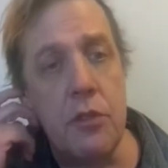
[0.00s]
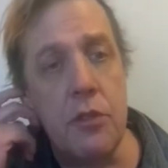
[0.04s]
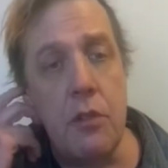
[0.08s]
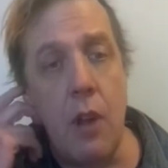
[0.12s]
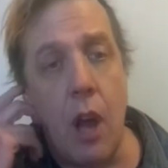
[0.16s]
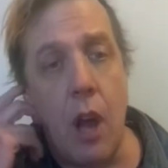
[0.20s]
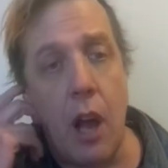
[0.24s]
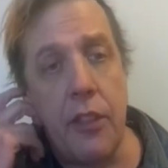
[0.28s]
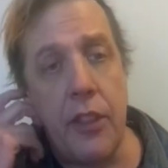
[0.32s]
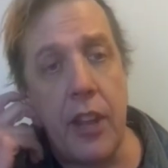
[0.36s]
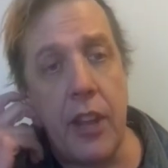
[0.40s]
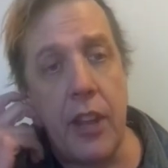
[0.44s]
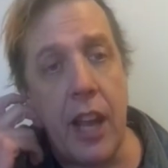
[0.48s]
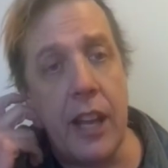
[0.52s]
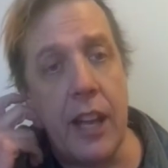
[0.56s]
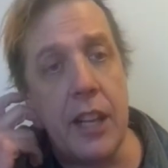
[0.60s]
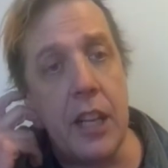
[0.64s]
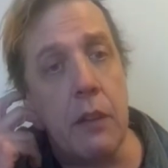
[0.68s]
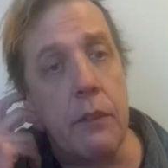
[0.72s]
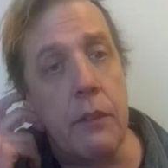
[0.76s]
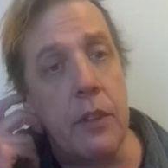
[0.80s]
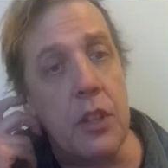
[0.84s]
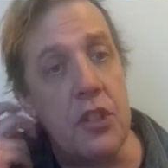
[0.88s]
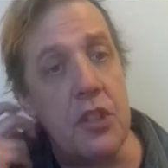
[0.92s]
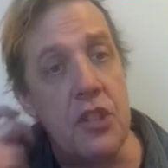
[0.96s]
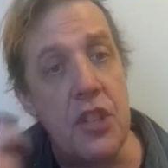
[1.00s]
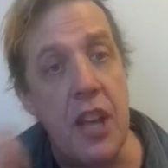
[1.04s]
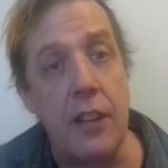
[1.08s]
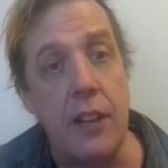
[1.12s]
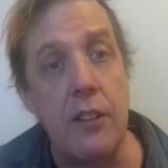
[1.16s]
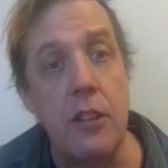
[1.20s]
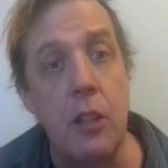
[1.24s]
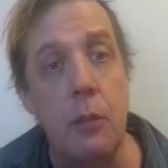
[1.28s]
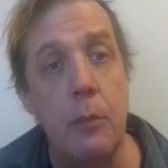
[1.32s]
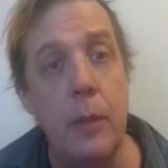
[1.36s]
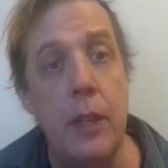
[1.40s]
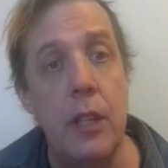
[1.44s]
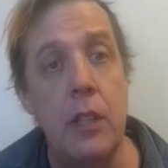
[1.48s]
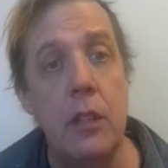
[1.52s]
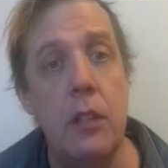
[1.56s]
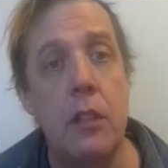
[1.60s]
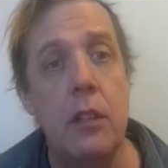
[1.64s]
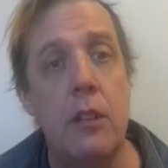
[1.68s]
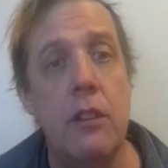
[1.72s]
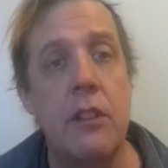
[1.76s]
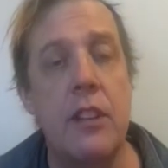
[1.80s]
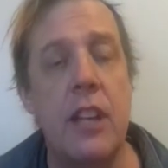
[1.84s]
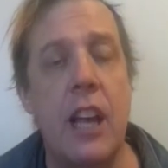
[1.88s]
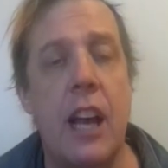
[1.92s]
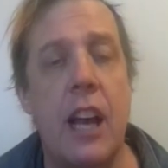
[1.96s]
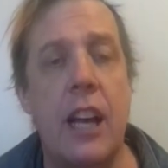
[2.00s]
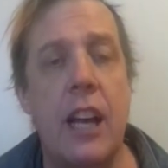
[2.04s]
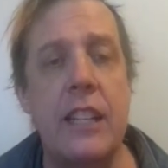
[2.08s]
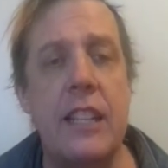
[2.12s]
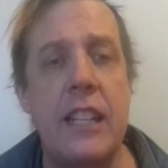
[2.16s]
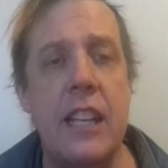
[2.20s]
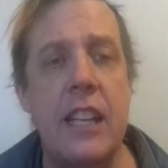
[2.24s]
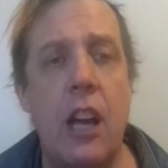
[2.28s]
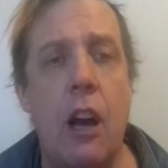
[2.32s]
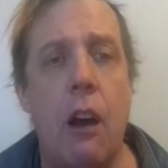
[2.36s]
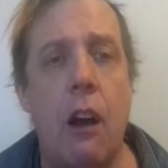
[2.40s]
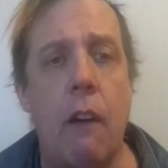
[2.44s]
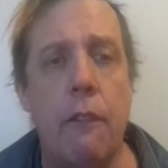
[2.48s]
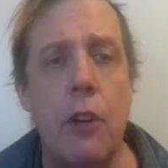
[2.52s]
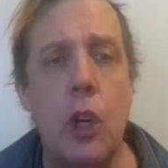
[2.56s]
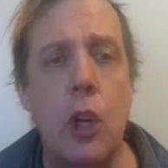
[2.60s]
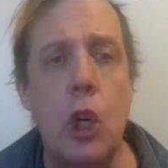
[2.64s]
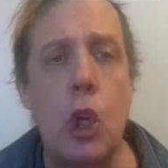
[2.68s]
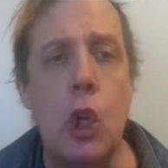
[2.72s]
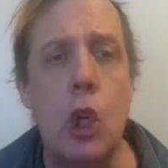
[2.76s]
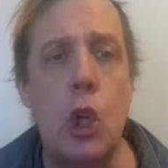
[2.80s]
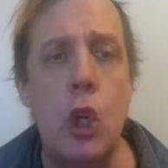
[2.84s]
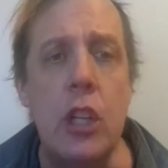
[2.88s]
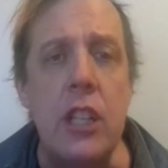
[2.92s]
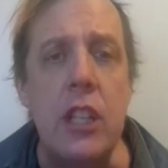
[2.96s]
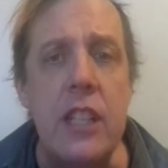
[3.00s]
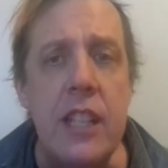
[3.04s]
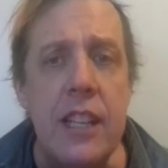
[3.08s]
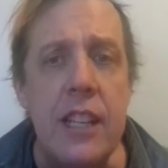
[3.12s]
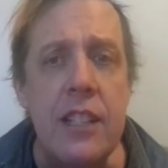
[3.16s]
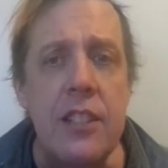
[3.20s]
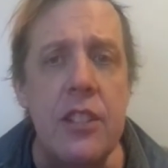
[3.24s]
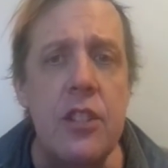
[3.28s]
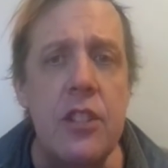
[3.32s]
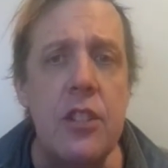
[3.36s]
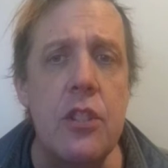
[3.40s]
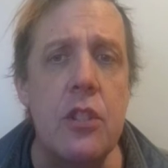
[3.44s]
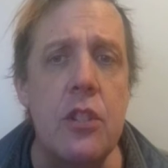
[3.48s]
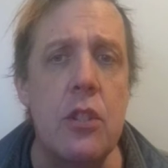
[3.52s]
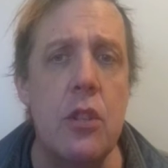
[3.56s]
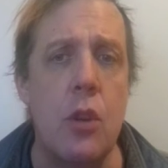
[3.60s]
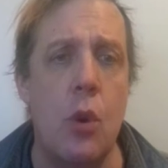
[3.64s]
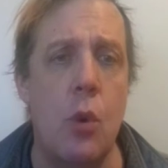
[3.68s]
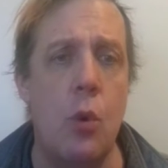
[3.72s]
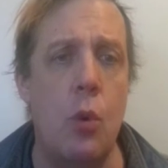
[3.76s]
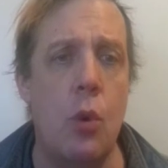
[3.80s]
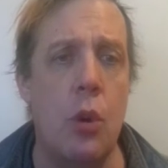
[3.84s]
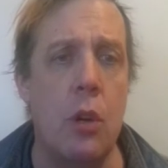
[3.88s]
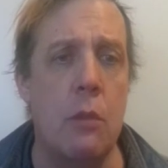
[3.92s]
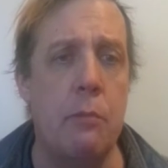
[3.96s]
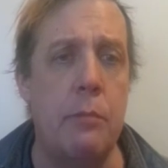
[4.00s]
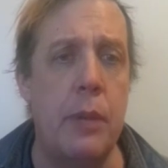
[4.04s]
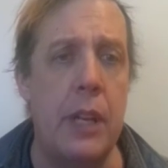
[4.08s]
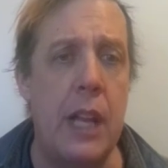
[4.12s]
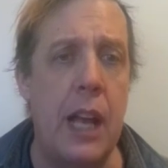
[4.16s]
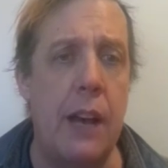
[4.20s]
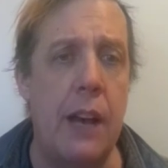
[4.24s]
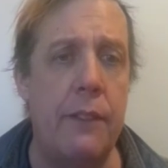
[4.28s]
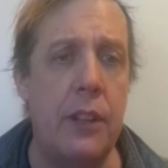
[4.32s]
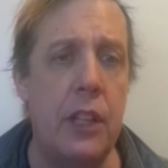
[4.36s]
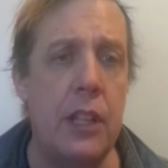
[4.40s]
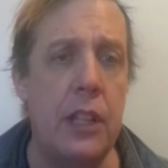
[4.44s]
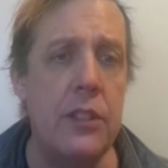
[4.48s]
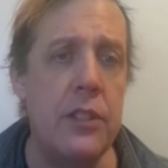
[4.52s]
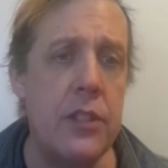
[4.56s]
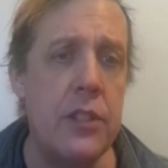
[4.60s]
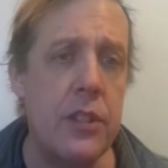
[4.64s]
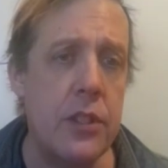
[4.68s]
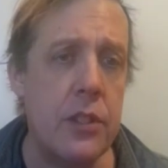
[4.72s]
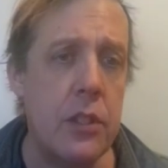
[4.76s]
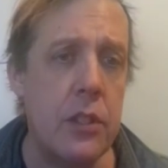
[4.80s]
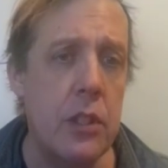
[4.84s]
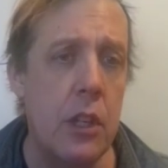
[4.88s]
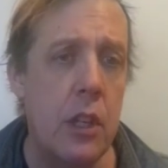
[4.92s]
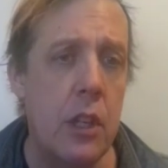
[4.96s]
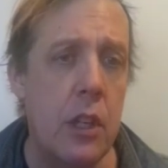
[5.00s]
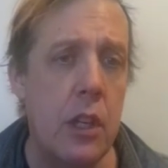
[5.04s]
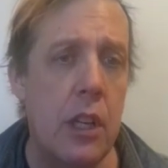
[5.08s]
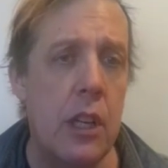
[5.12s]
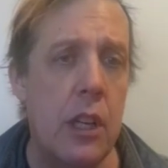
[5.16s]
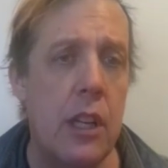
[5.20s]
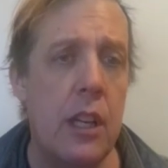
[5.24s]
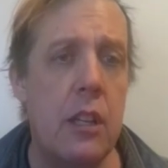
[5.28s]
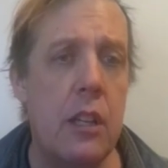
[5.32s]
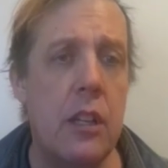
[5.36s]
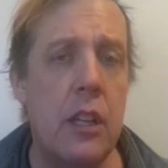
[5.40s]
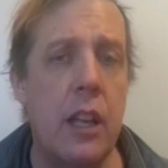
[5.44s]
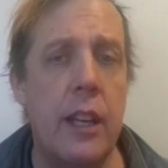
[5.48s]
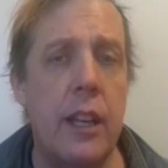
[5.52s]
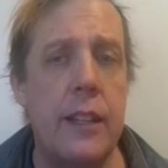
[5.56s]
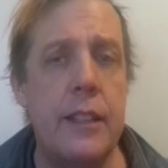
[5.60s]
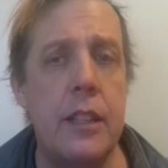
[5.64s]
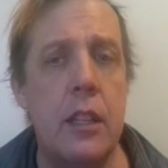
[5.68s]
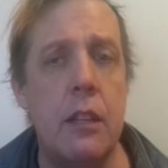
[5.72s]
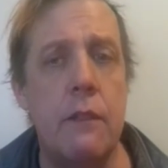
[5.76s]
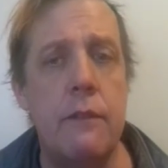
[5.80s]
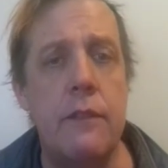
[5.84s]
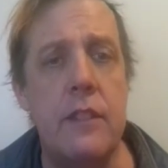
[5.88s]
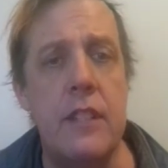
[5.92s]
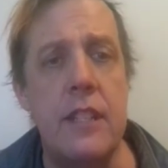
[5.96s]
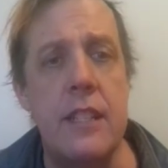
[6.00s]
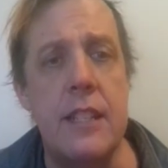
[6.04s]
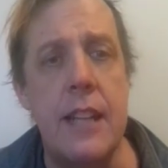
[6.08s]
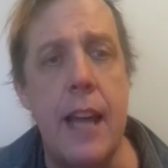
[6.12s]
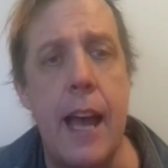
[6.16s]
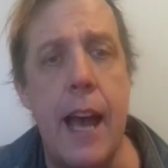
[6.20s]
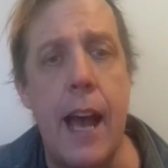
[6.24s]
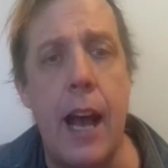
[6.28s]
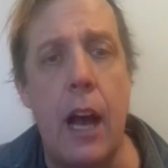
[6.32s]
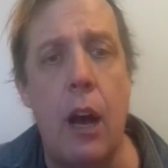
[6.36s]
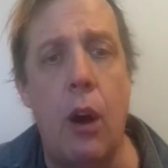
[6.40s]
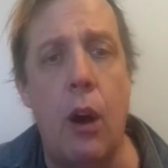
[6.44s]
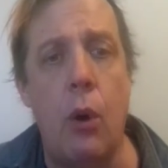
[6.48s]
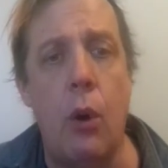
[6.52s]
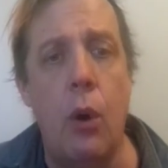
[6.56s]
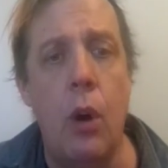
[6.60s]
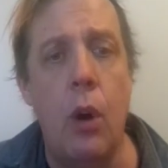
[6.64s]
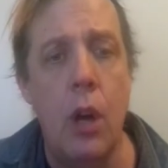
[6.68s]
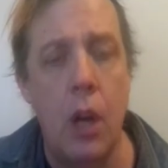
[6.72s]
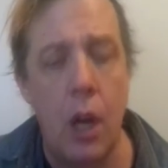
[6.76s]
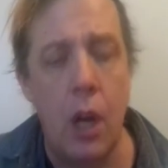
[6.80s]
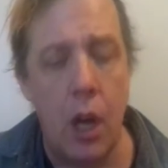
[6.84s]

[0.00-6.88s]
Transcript: uh, the idea of a gentleman, the idea of goodness or benevolence, and the idea of Tao.